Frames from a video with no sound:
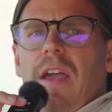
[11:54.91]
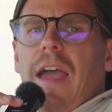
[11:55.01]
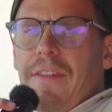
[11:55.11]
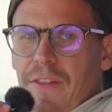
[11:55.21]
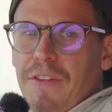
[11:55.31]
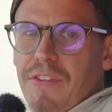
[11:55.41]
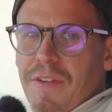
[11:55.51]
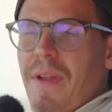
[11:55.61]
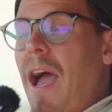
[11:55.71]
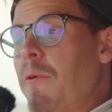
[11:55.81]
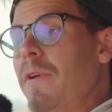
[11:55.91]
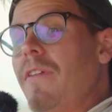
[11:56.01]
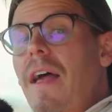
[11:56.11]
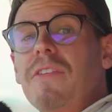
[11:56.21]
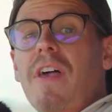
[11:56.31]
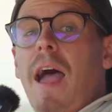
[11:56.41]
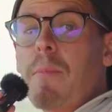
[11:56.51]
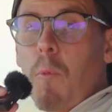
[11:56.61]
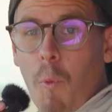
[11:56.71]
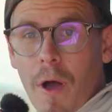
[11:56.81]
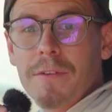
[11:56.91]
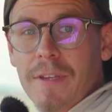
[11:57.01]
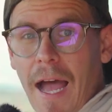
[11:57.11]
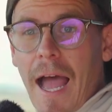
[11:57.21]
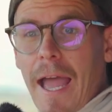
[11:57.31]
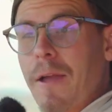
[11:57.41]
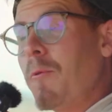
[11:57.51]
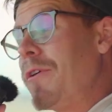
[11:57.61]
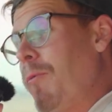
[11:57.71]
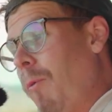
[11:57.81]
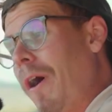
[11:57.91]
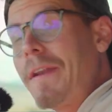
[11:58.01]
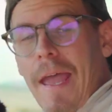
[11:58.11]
And listen, I realize I'm one guy with one